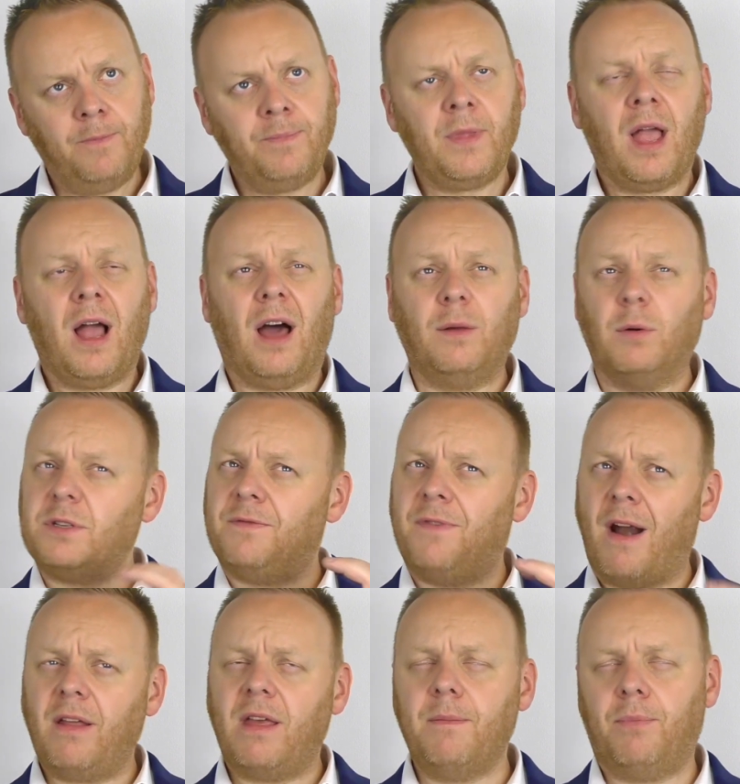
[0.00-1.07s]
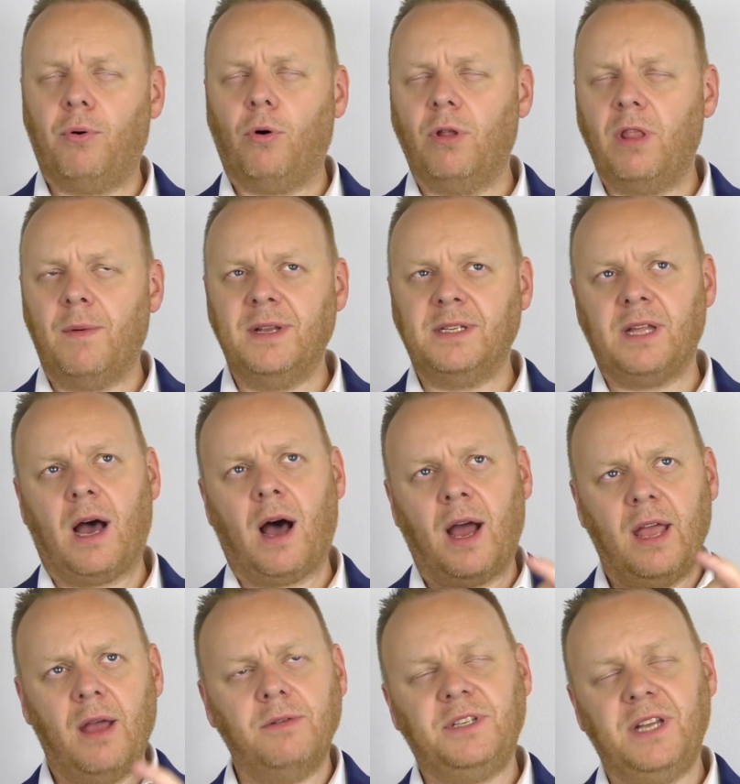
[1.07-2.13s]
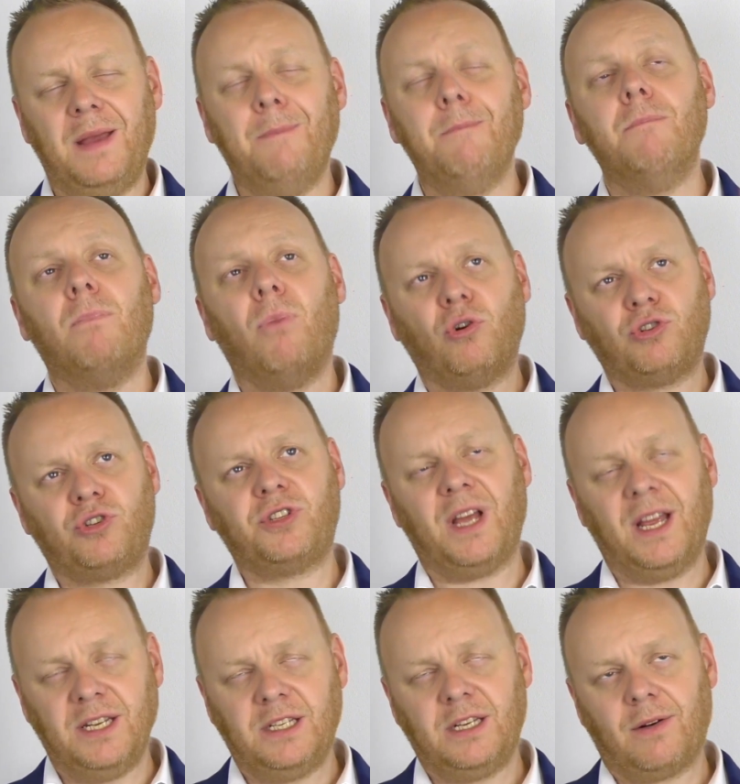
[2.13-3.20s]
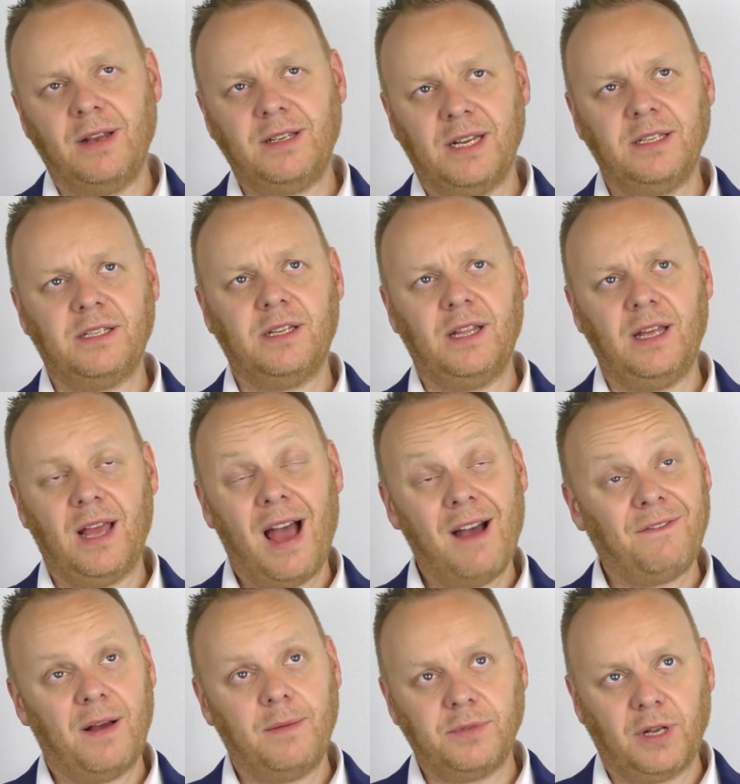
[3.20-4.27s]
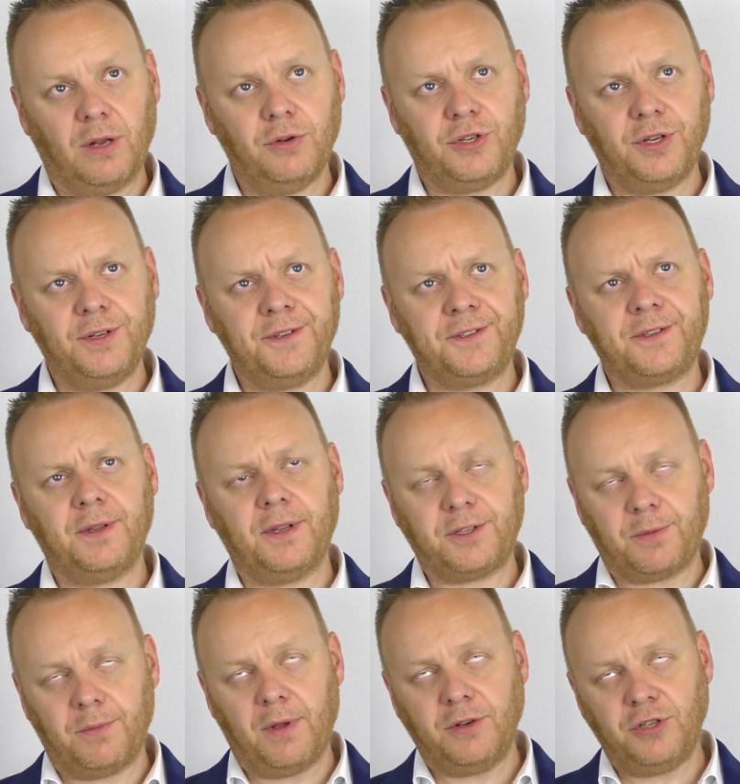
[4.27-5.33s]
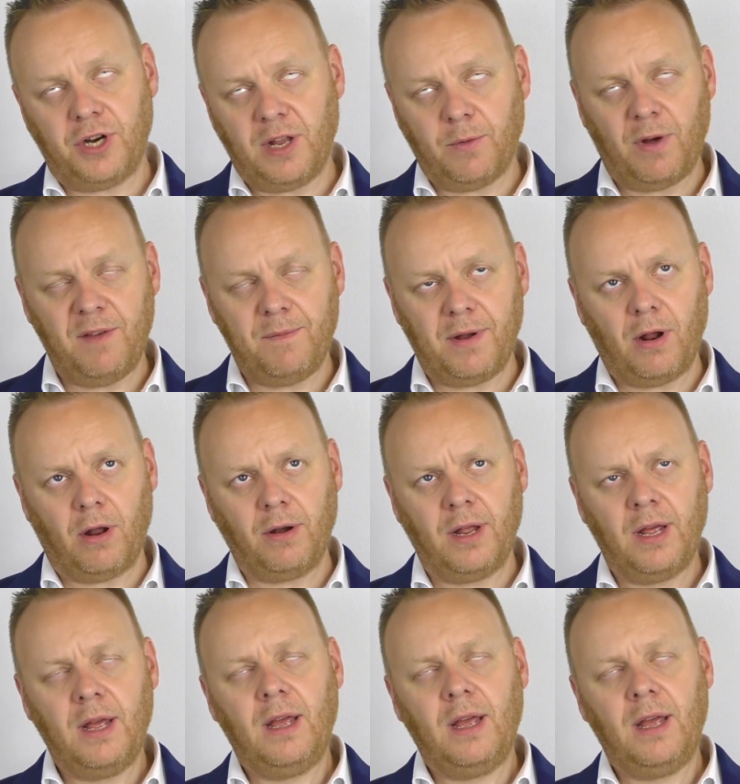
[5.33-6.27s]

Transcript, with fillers: I think what's very important is that IoT must integrate into the FM solutions, some a journey we've been on